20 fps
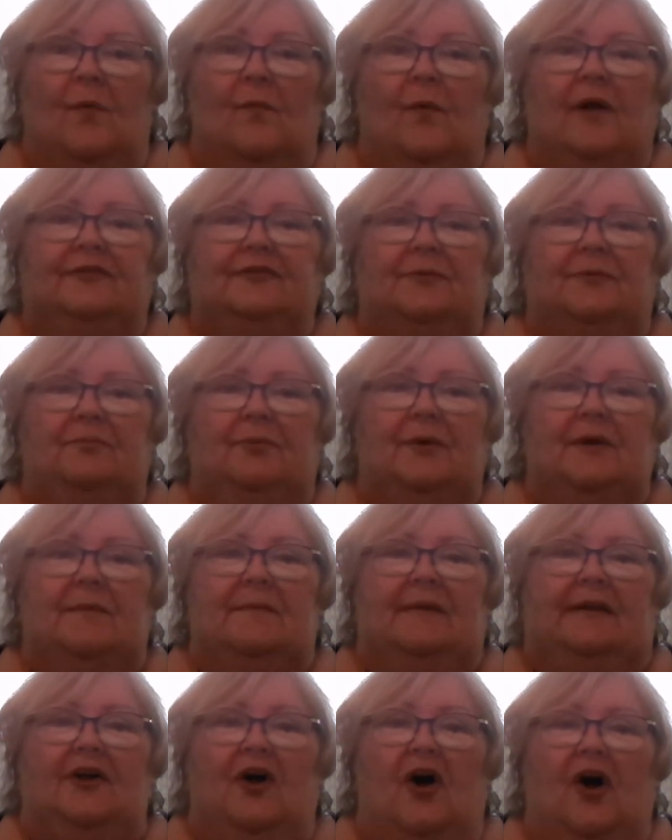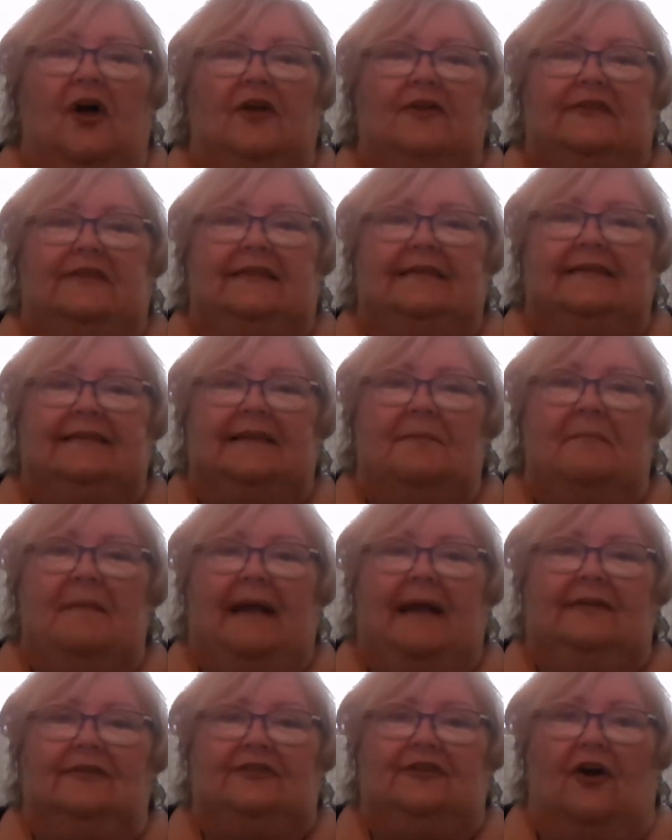Walter Brueggemann calls these
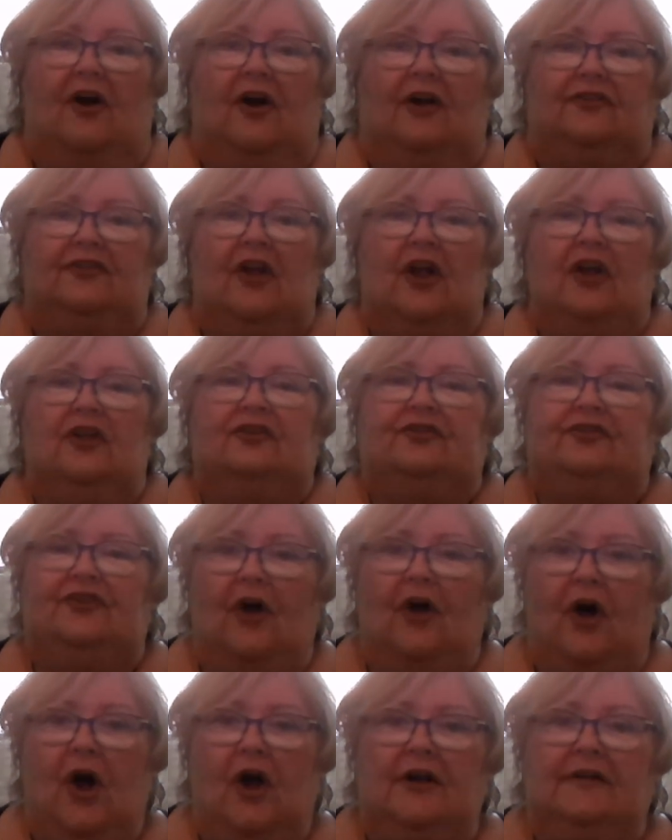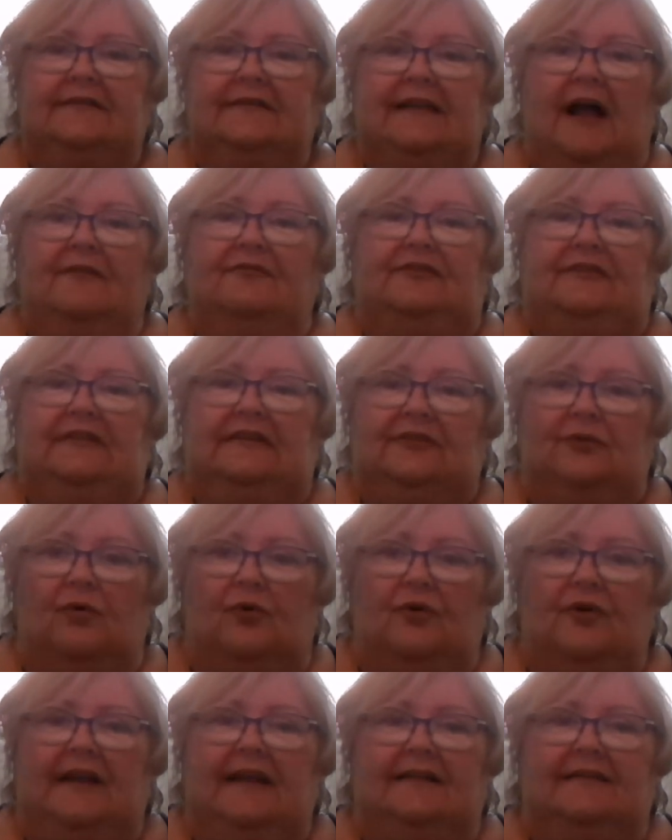lament songs songs of
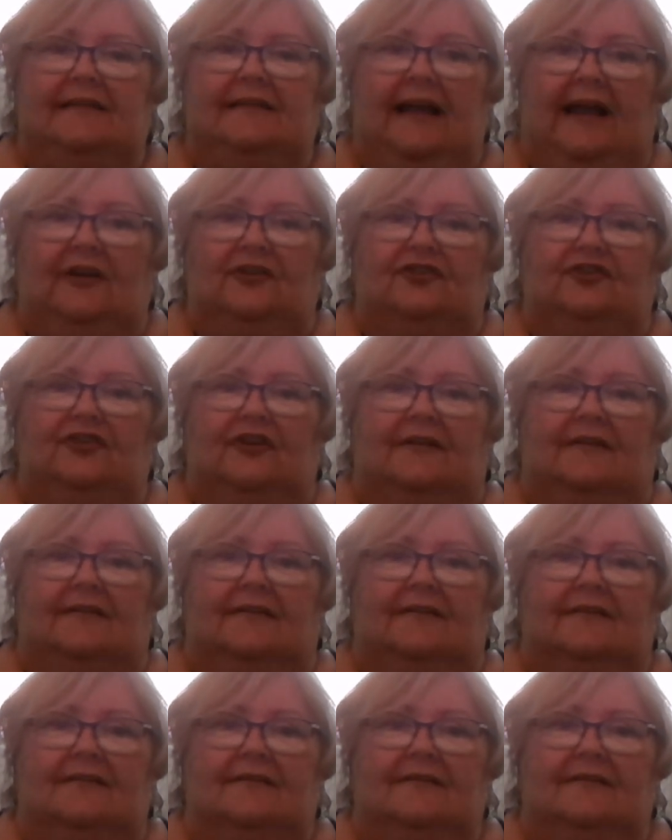disorientation.